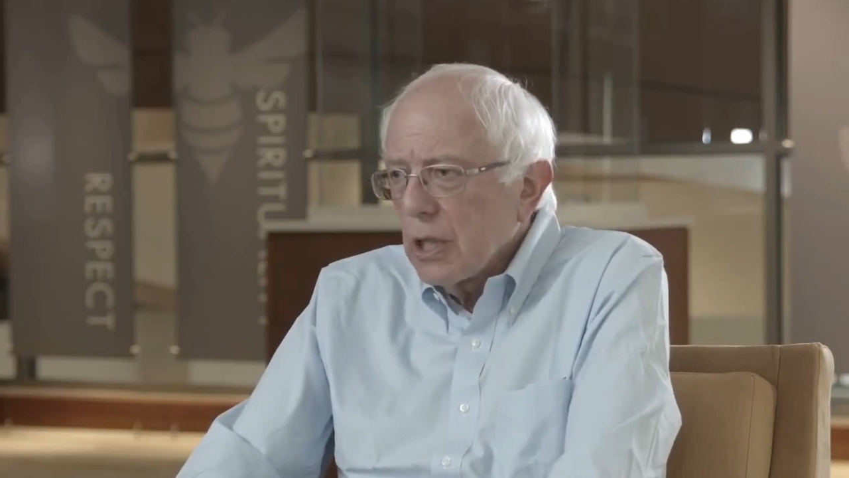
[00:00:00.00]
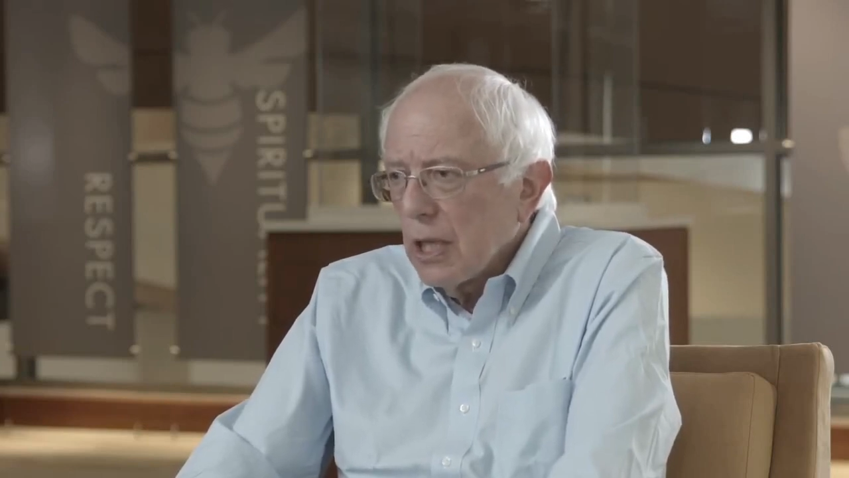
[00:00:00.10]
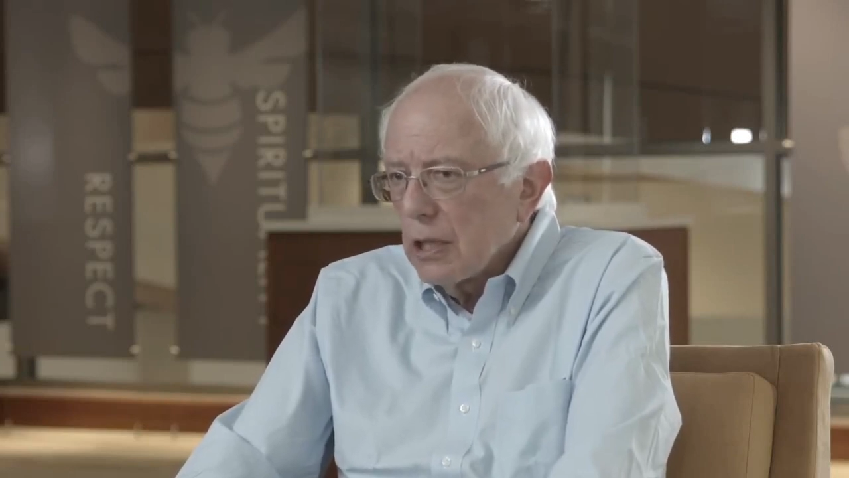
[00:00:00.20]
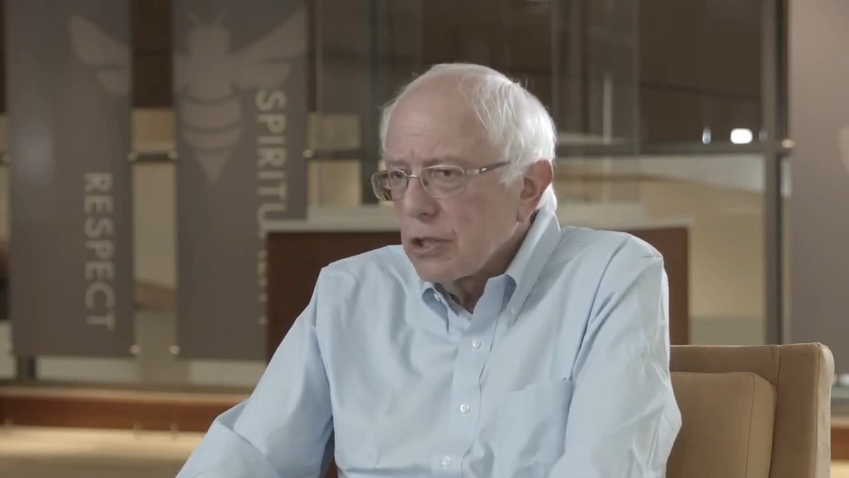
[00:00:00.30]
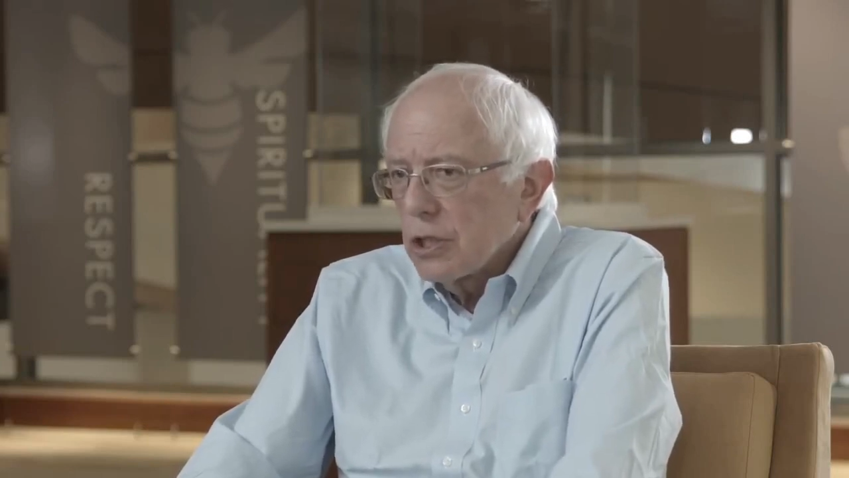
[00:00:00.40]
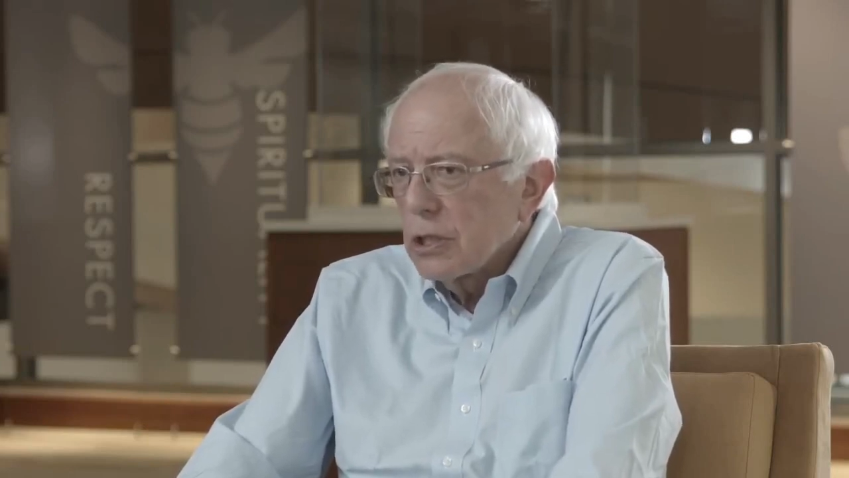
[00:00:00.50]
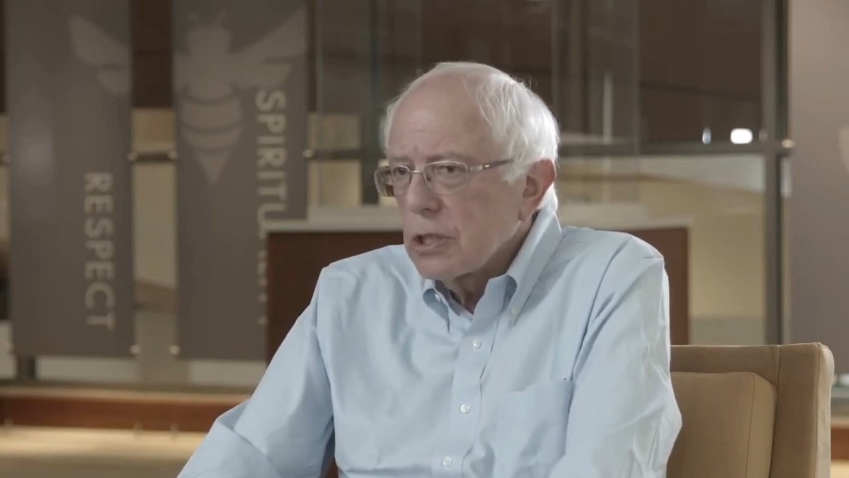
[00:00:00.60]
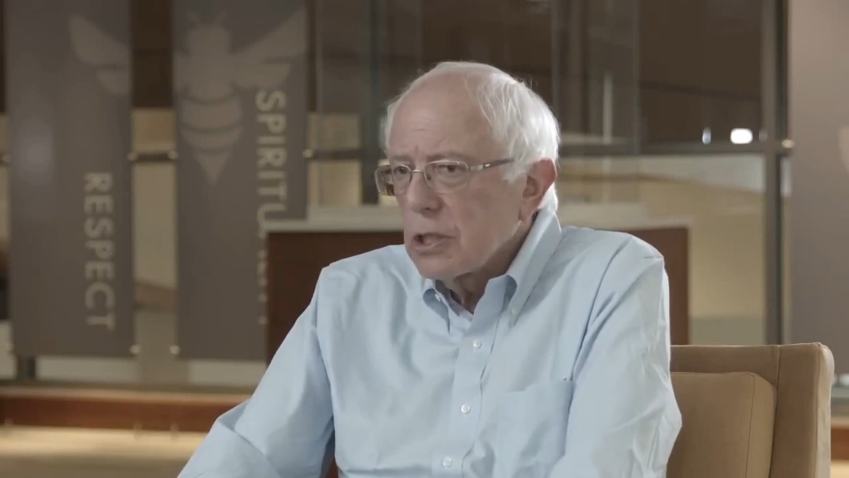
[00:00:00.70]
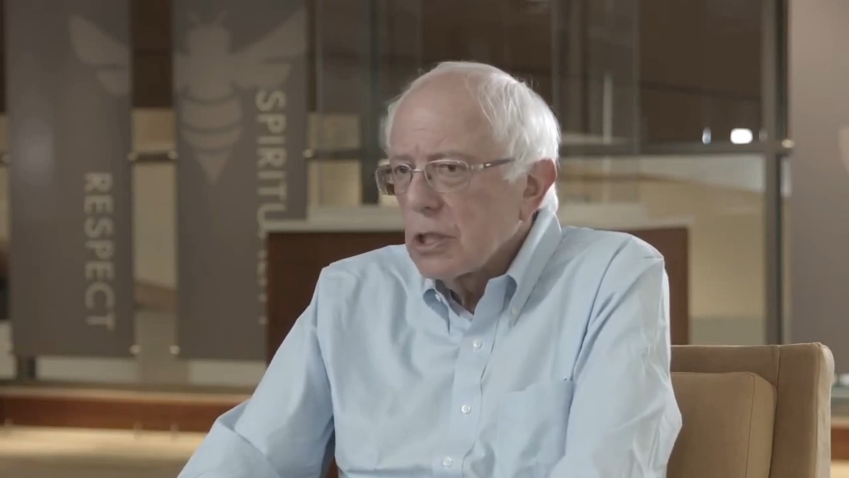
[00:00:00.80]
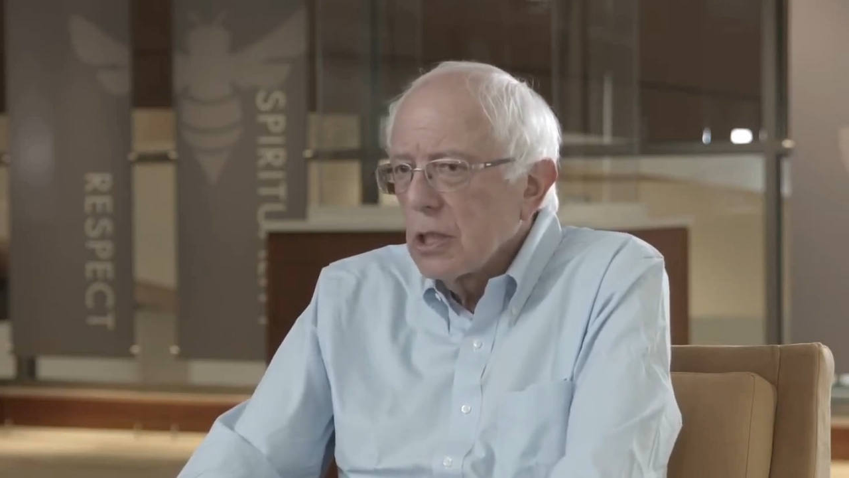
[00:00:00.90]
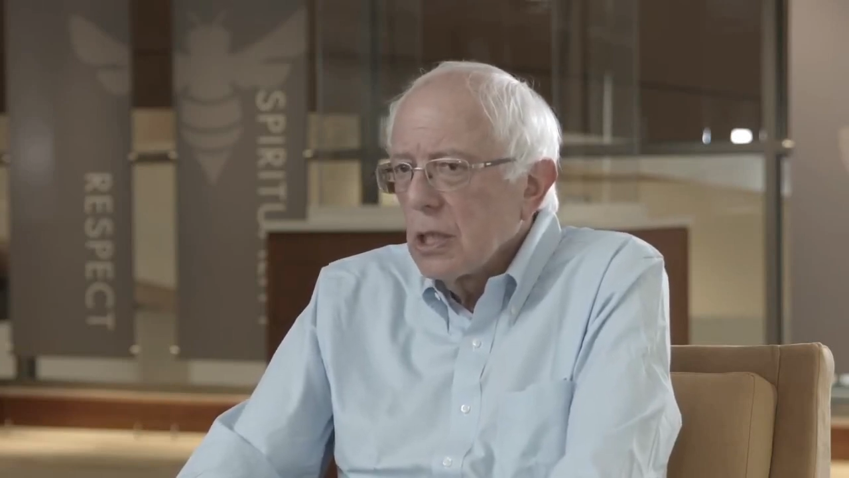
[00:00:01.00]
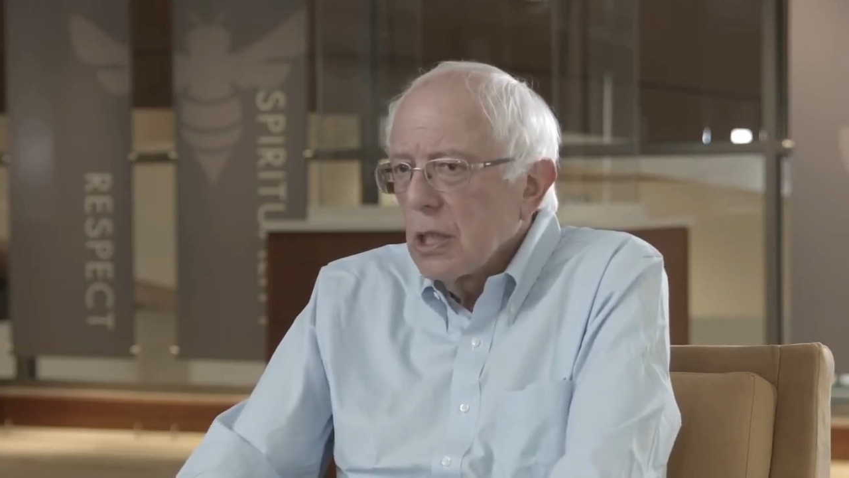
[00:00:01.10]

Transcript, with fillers: intelligence